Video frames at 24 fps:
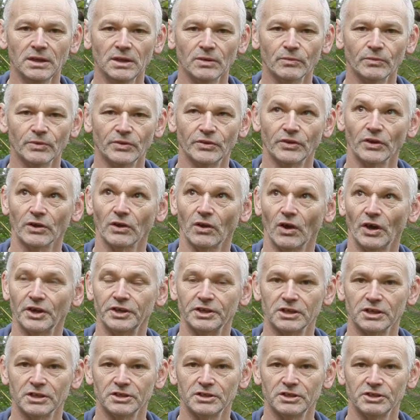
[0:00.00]
with the
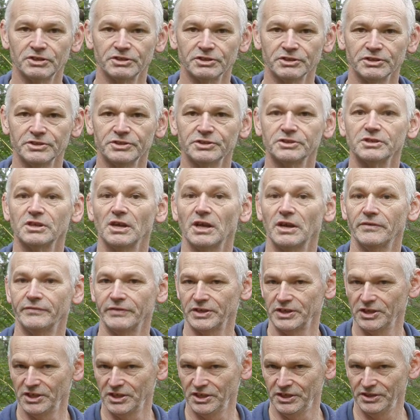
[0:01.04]
lighting conditions if
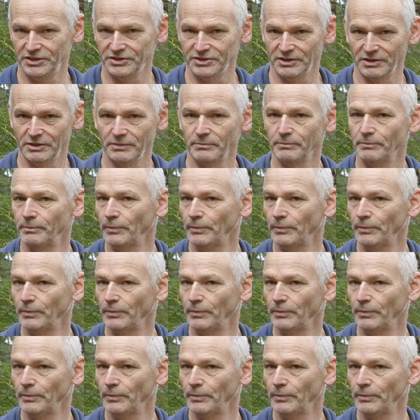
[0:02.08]
it needs it,